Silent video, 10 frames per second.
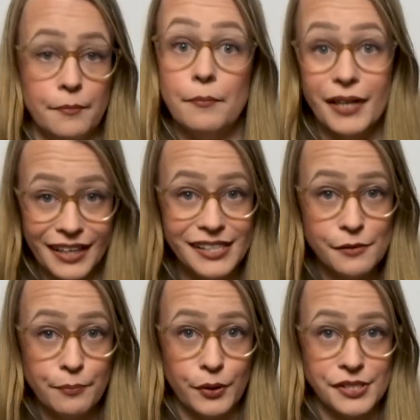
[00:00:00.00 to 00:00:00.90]
But it is
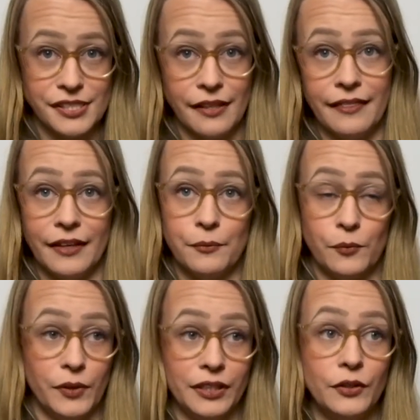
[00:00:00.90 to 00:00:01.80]
important that
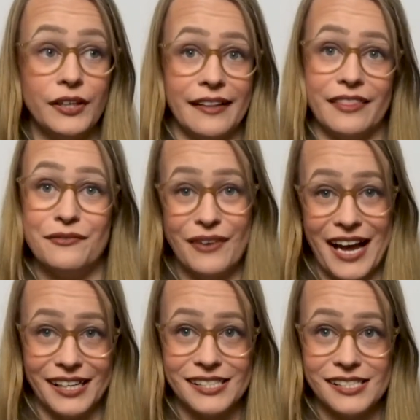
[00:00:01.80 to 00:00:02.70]
we look at the
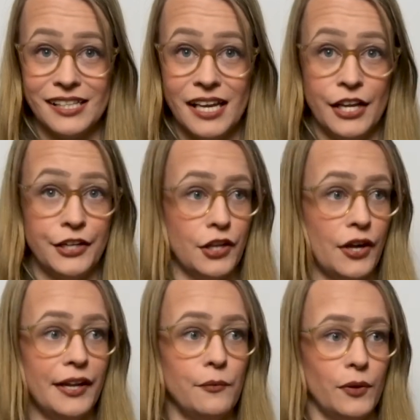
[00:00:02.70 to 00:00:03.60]
facts,
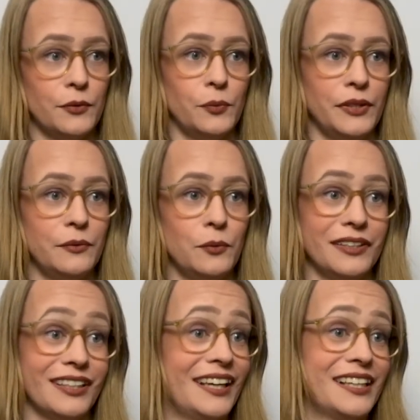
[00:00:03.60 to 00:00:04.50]
not at what we
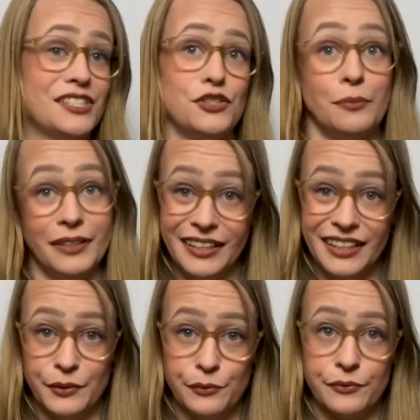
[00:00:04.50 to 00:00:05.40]
would like to
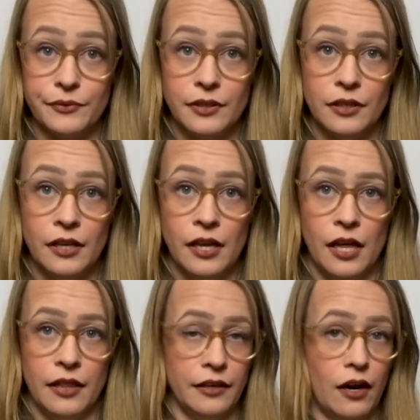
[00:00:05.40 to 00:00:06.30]
believe.
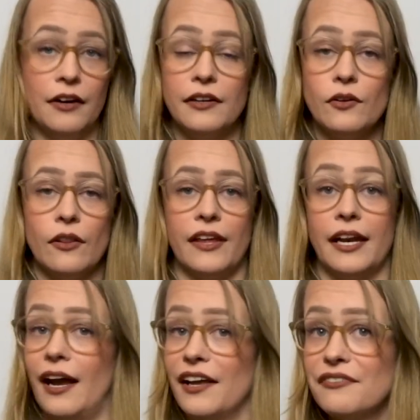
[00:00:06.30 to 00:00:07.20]
The article
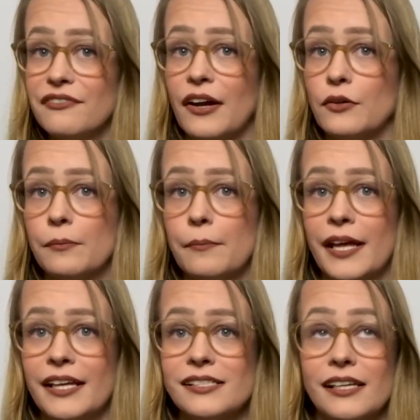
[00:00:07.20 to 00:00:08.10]
that I found
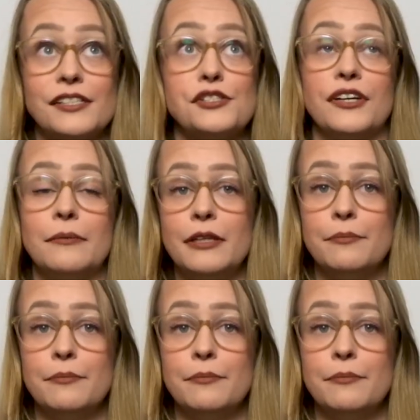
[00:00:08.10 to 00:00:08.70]
makes extremely